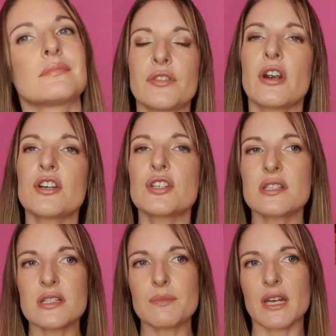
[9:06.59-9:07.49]
There are
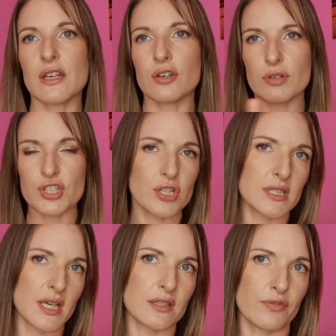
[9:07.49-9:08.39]
just as many Christian
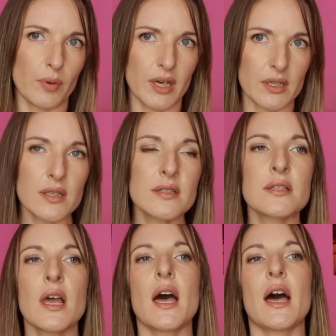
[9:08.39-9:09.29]
days of awareness